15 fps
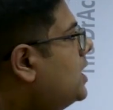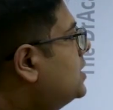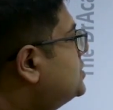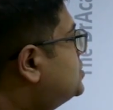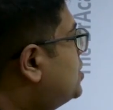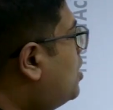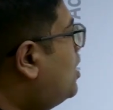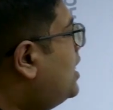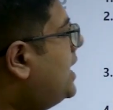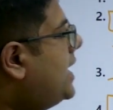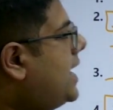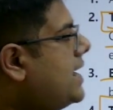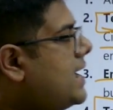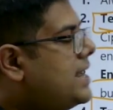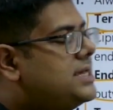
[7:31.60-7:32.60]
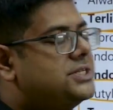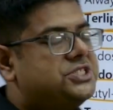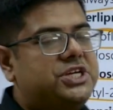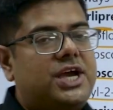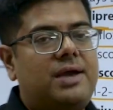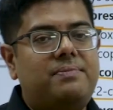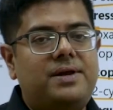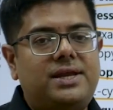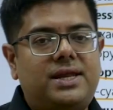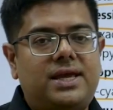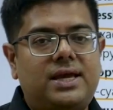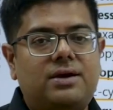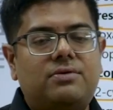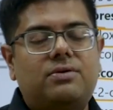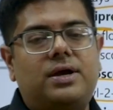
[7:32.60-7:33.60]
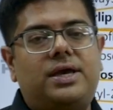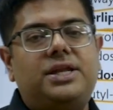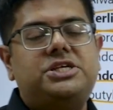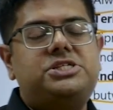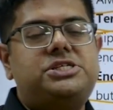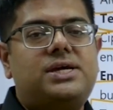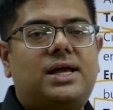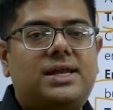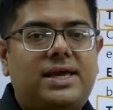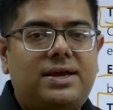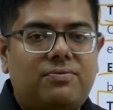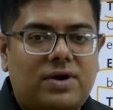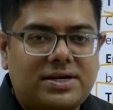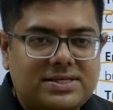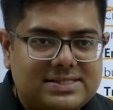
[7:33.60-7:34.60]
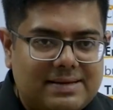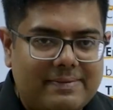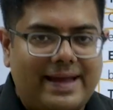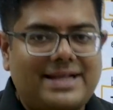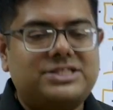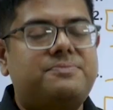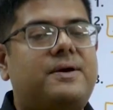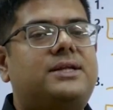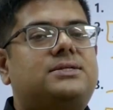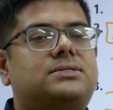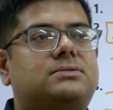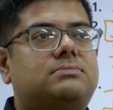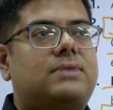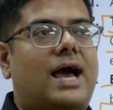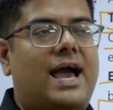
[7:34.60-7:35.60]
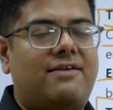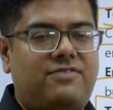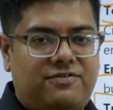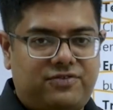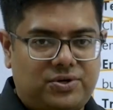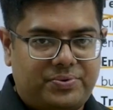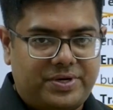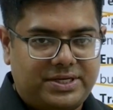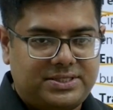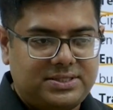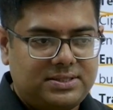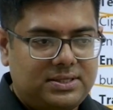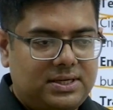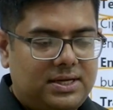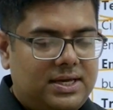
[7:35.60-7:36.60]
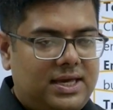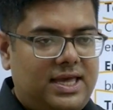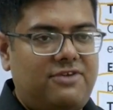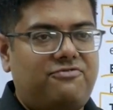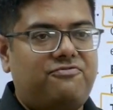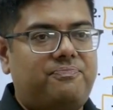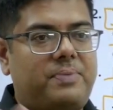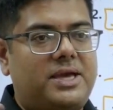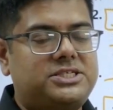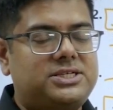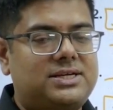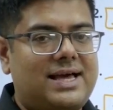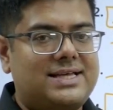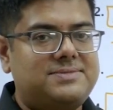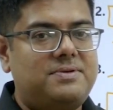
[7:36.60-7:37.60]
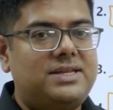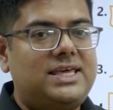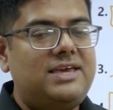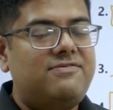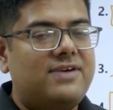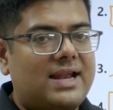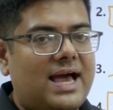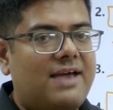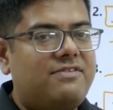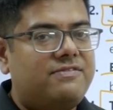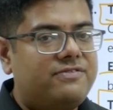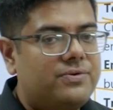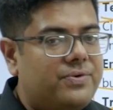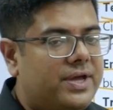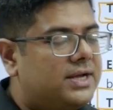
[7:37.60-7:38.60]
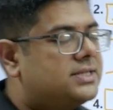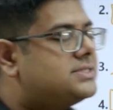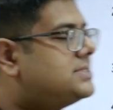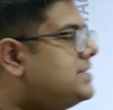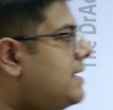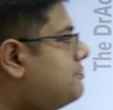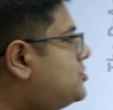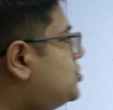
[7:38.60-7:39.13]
So in any GI bleeding, initially what is the management? IV fluid. If patient has been given IV fluid, step